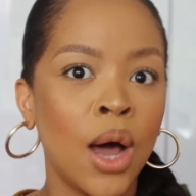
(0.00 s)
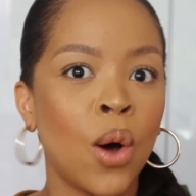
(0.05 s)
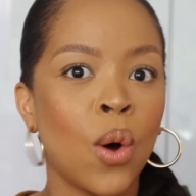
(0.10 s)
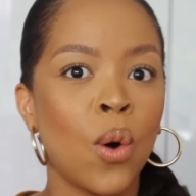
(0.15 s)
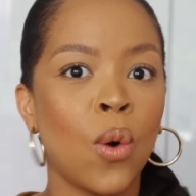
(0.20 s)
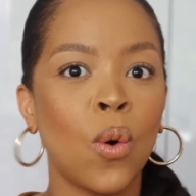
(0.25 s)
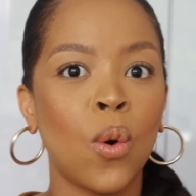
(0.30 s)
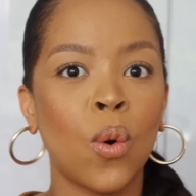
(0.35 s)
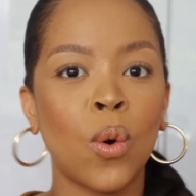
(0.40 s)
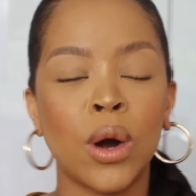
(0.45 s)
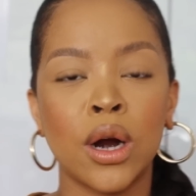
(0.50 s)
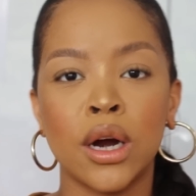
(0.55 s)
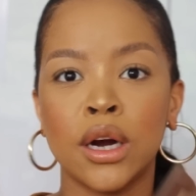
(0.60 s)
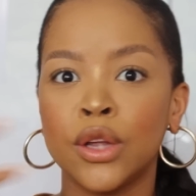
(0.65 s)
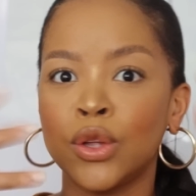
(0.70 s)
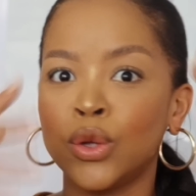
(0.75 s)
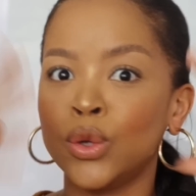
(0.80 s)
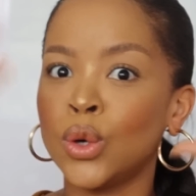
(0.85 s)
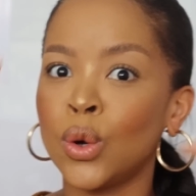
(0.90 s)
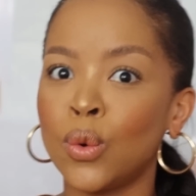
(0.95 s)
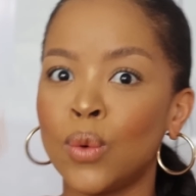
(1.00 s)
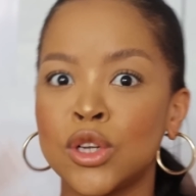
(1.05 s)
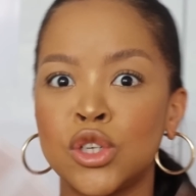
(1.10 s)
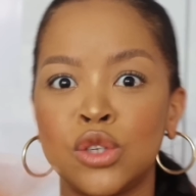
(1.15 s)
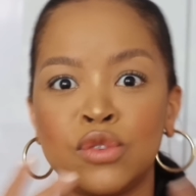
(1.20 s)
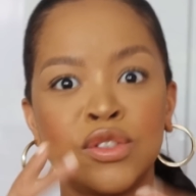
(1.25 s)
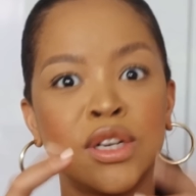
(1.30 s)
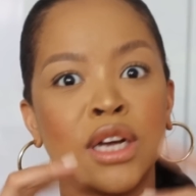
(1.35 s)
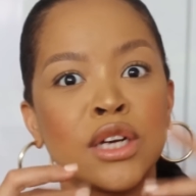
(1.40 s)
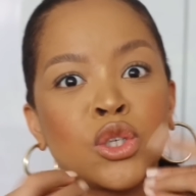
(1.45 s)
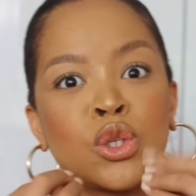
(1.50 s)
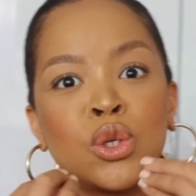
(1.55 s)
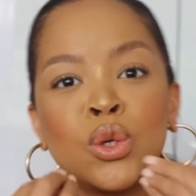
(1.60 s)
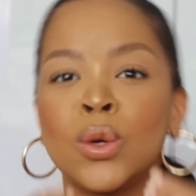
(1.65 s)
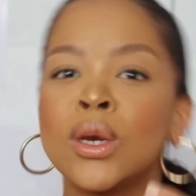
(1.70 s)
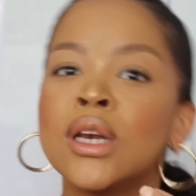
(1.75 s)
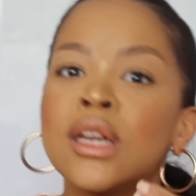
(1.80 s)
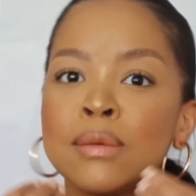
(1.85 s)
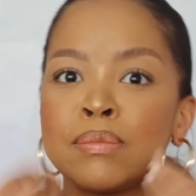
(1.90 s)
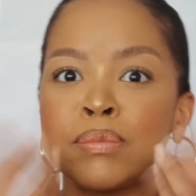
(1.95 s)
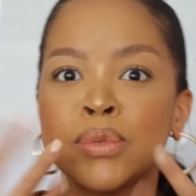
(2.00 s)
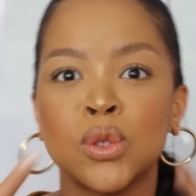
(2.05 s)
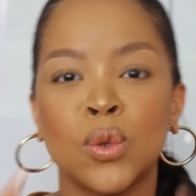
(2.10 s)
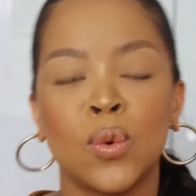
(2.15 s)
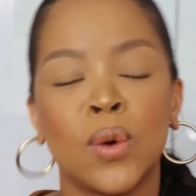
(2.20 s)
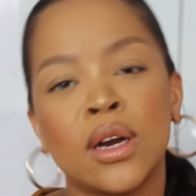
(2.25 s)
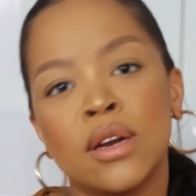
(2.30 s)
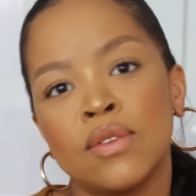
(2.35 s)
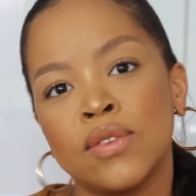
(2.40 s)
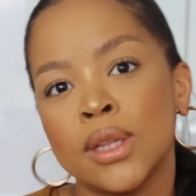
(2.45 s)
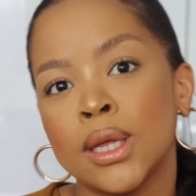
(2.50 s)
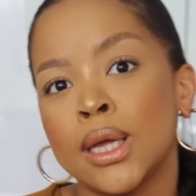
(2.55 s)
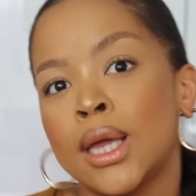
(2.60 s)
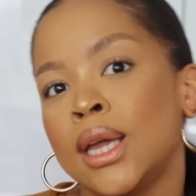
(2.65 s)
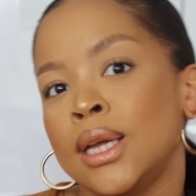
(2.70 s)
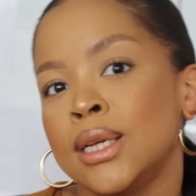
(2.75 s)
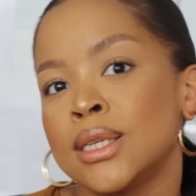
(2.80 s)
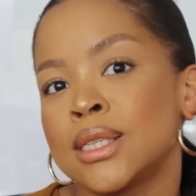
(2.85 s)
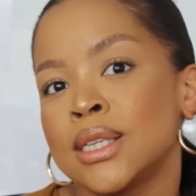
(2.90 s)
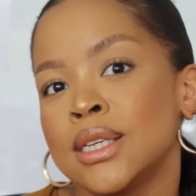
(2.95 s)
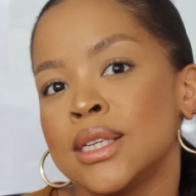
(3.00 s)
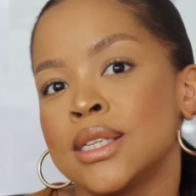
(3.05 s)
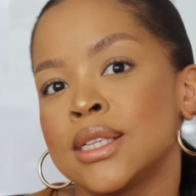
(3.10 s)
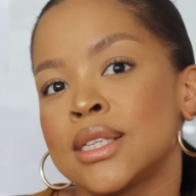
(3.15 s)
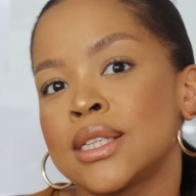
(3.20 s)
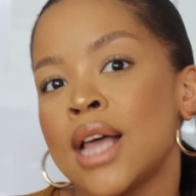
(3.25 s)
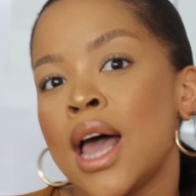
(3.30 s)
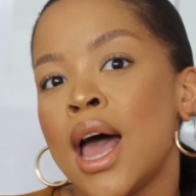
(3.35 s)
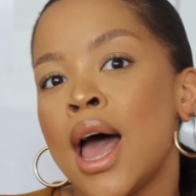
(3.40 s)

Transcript: or, you know, what you've done to your lips or whatever the case is.